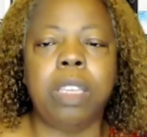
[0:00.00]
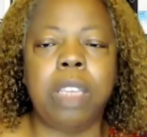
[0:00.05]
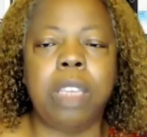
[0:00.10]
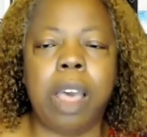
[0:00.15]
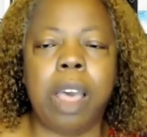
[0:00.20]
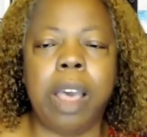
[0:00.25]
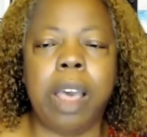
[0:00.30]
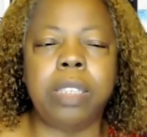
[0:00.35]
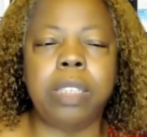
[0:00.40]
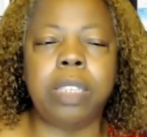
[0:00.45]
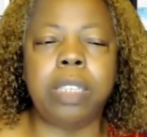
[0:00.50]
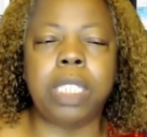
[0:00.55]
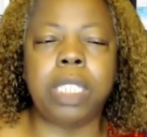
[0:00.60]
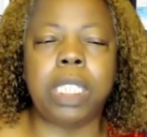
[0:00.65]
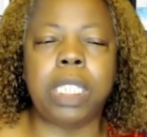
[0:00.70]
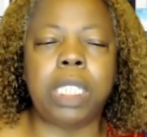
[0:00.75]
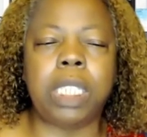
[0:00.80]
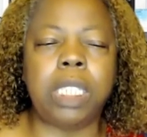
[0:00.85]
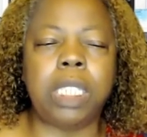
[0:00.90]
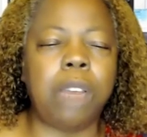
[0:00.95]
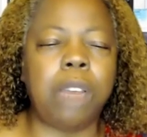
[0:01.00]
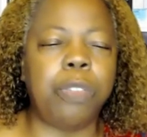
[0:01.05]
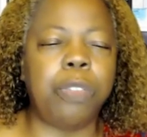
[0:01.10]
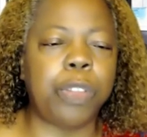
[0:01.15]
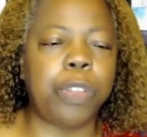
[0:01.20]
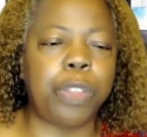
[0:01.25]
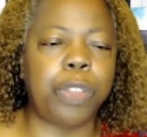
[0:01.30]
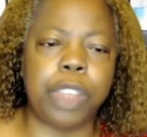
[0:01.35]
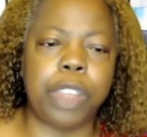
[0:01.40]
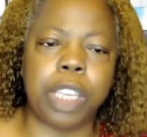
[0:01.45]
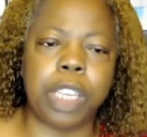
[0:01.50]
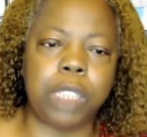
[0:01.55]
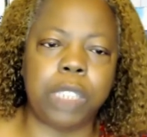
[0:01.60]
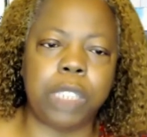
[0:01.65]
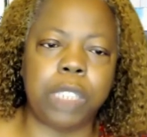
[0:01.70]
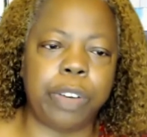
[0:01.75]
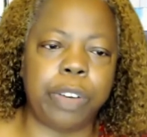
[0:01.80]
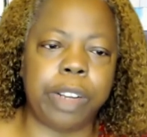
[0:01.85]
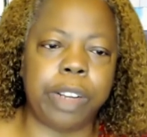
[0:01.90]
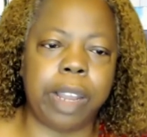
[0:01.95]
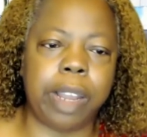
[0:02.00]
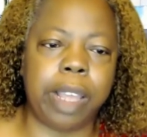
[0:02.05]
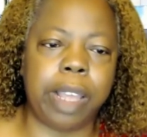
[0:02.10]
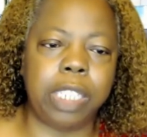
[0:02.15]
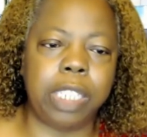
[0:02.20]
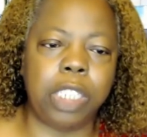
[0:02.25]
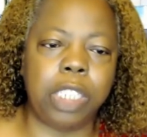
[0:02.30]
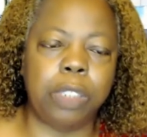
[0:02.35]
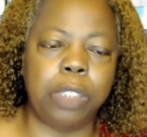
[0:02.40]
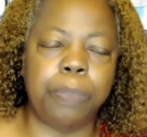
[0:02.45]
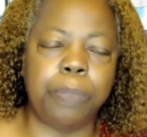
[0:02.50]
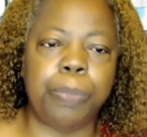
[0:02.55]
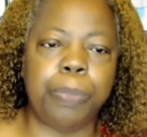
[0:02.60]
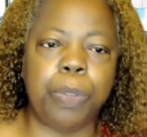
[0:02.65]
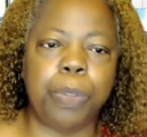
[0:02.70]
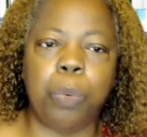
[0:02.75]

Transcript: God did several things for Elijah.